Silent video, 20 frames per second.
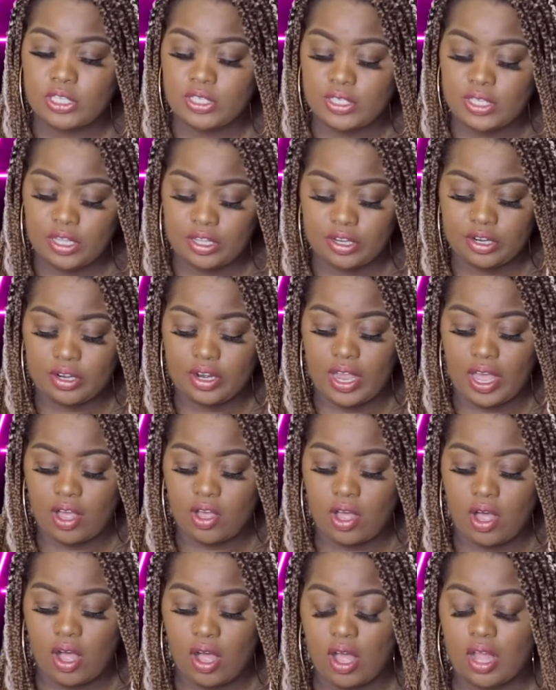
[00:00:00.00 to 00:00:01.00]
She's clear
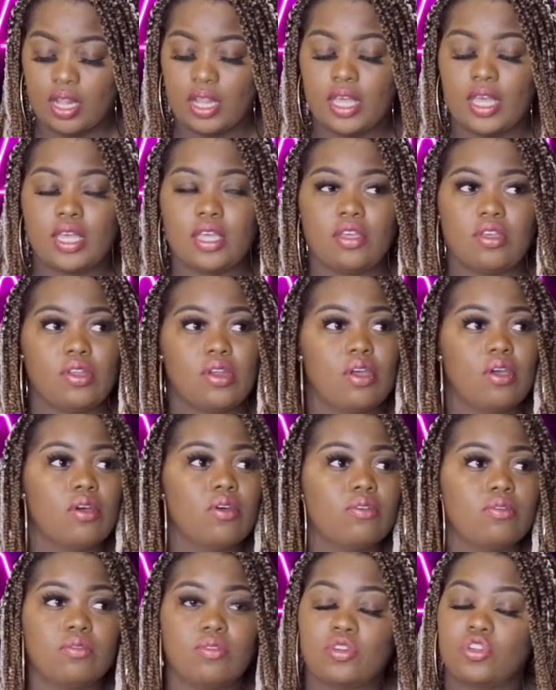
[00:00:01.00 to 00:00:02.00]
alcoholic, you
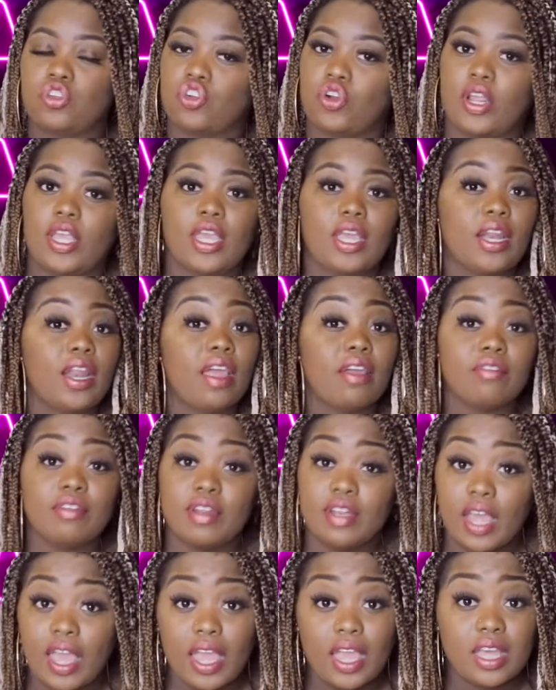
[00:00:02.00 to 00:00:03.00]
know, drinking
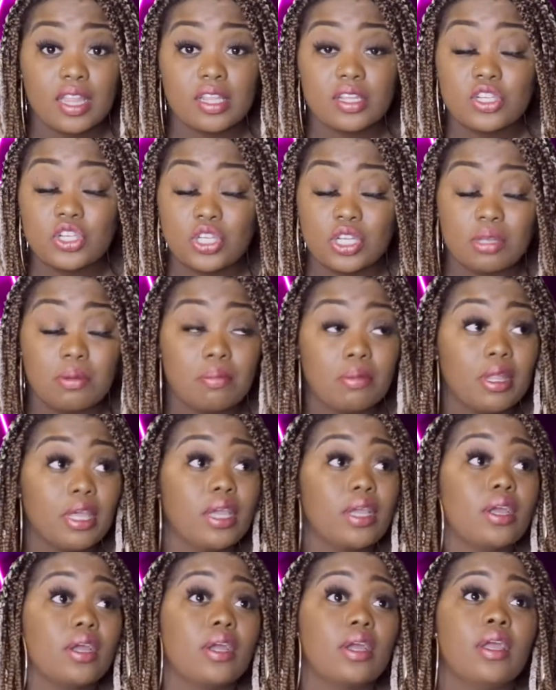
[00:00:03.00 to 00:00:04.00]
every day this cheap
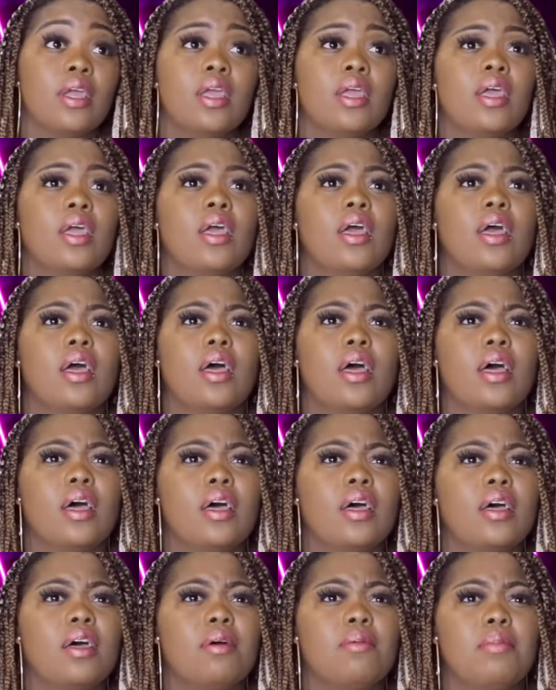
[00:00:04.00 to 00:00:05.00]
liquor,
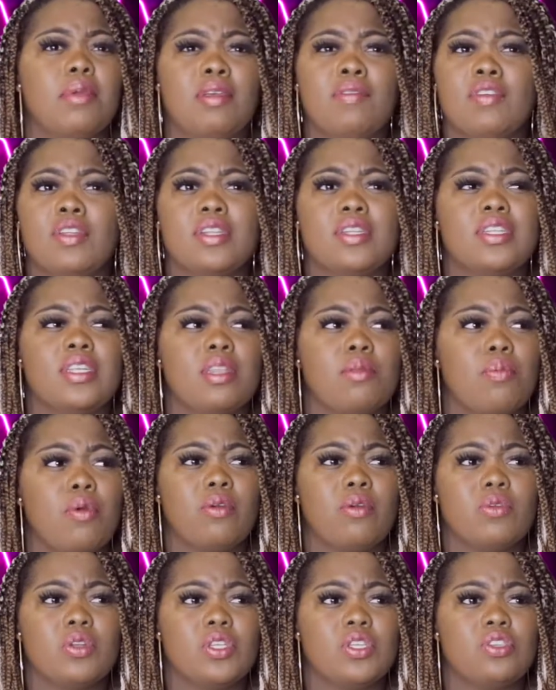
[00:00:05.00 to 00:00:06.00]
even to the
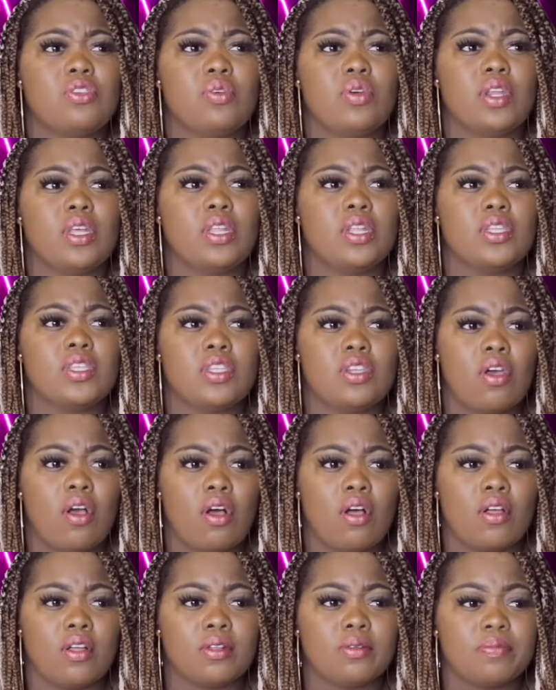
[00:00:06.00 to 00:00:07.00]
where she's doing it in the
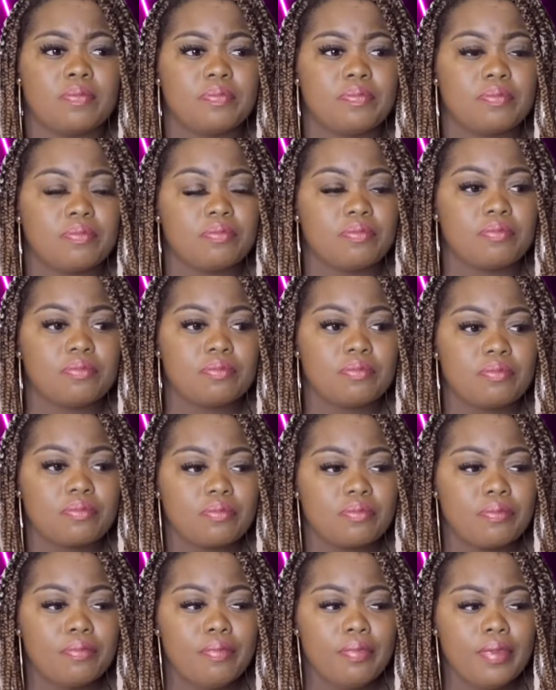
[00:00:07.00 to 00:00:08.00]
stall.
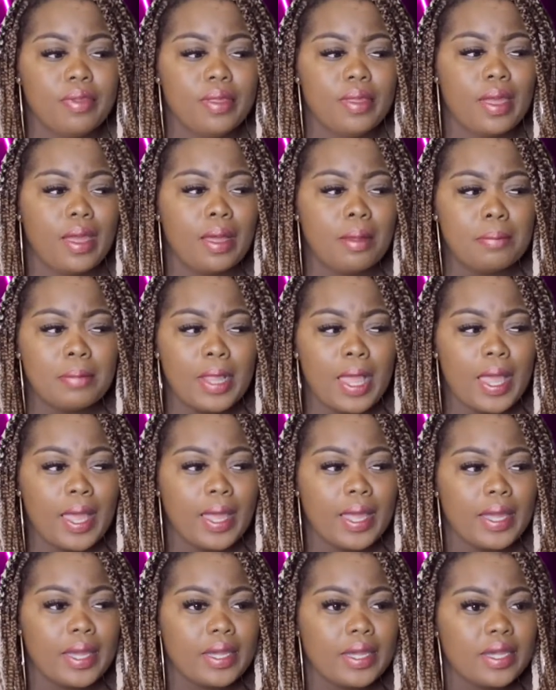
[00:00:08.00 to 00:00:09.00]
I'm
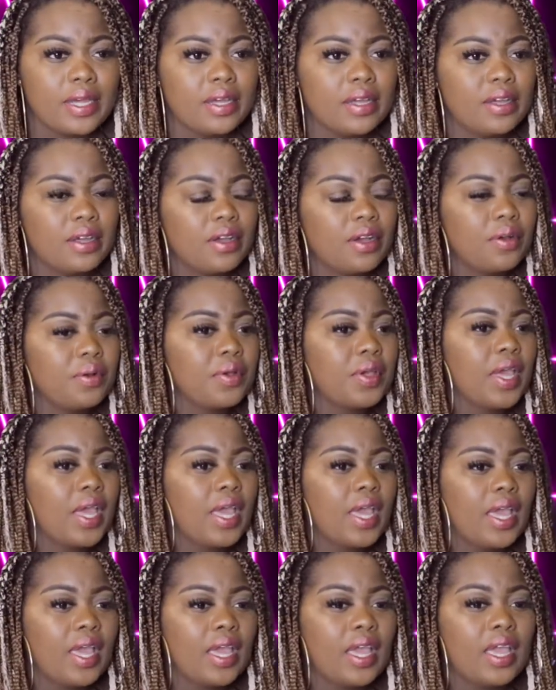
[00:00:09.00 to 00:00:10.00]
like,
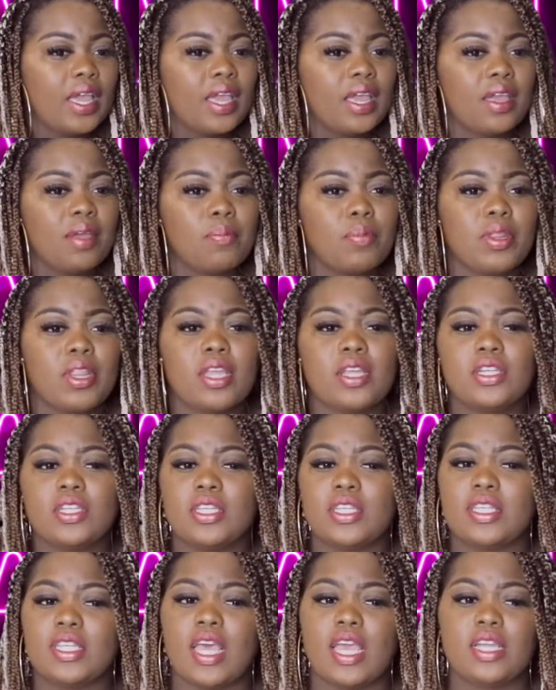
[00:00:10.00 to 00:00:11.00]
okay, but then
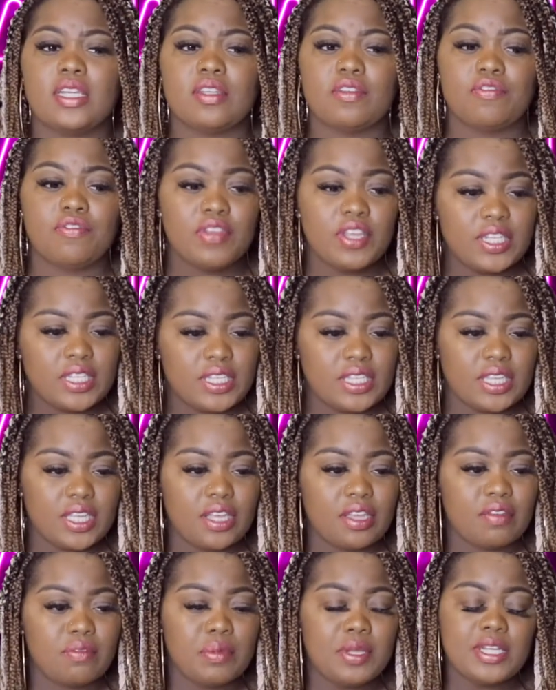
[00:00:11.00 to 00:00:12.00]
she's like
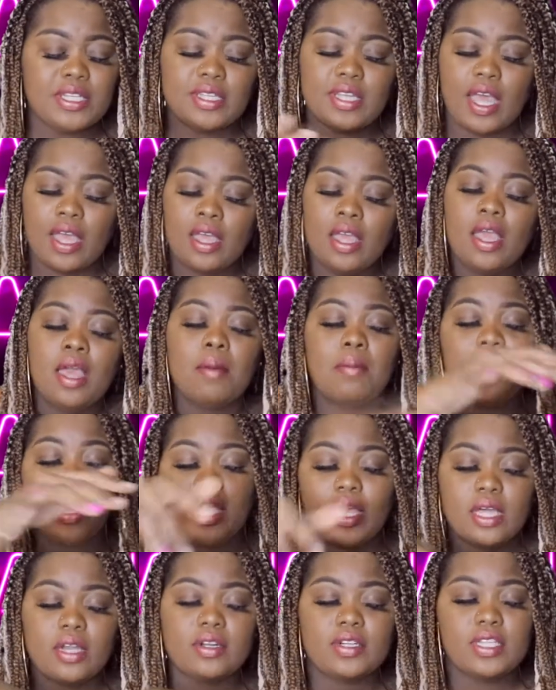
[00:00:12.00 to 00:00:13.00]
defensive because but I
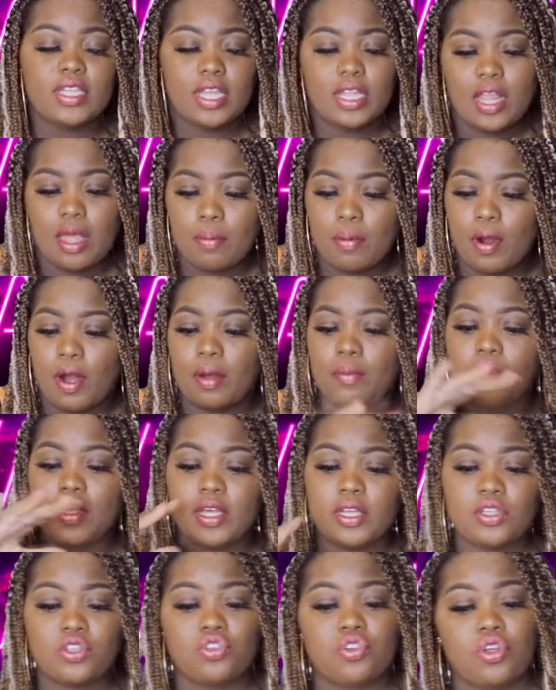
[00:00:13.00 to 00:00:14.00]
can understand that part
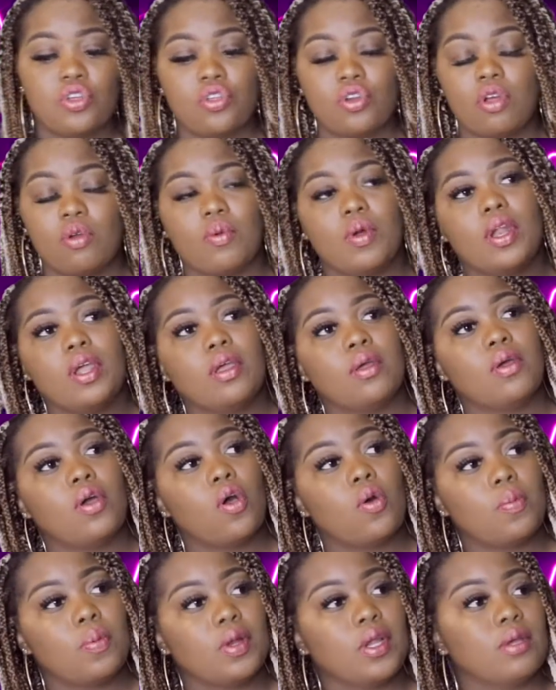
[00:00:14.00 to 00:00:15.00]
because, you know, you don't want to
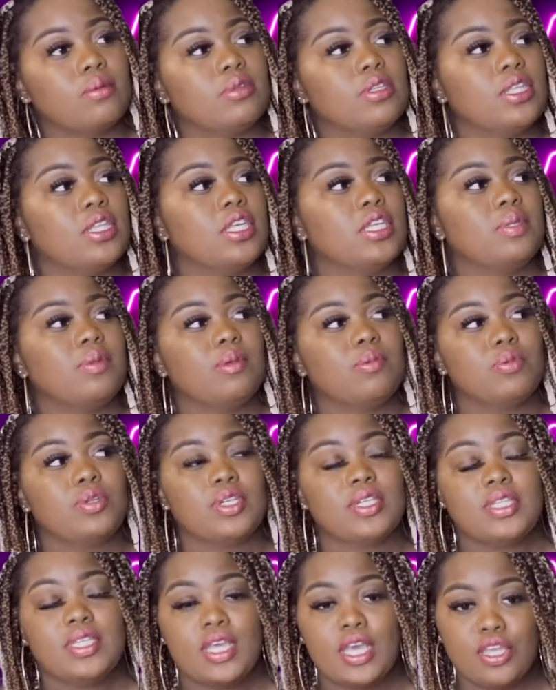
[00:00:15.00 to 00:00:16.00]
open up to these people
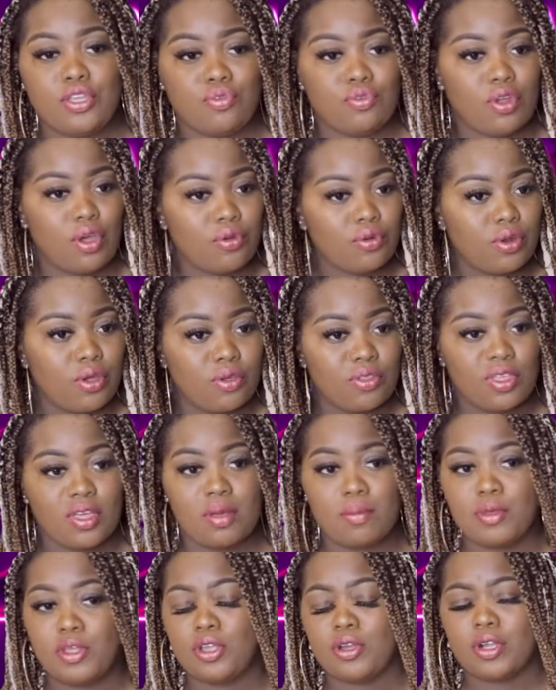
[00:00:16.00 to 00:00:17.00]
just yet. You don't know
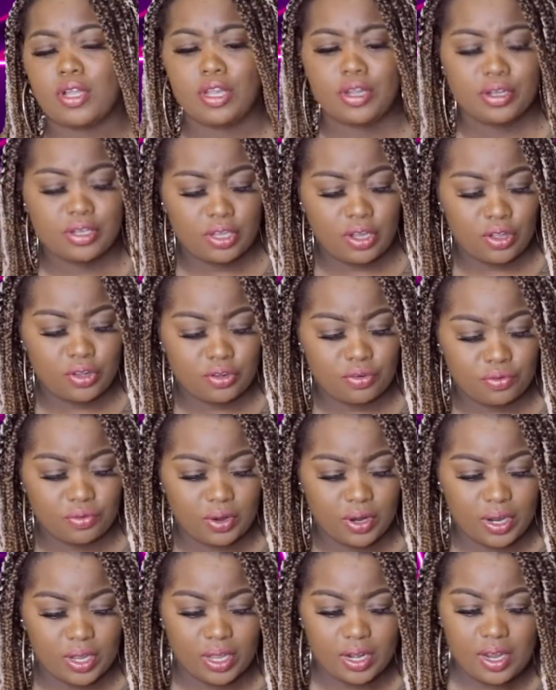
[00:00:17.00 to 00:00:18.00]
them and you're clearly on the
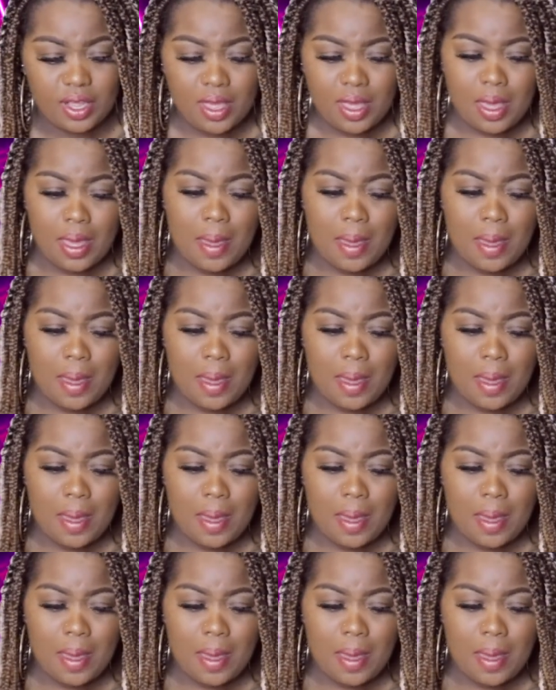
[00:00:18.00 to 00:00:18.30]
run.